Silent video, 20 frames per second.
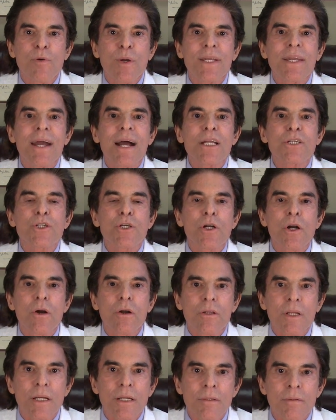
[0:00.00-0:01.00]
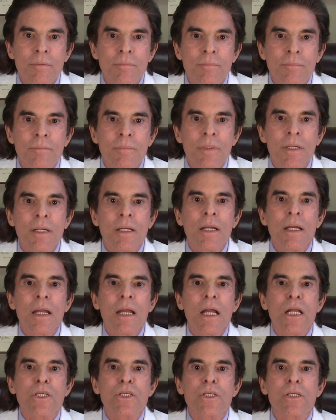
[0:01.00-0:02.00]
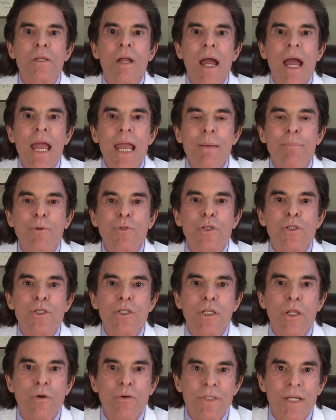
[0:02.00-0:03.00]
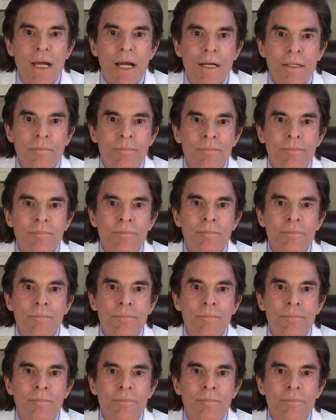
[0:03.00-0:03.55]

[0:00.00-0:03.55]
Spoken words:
we catch it early. It's able to slow down.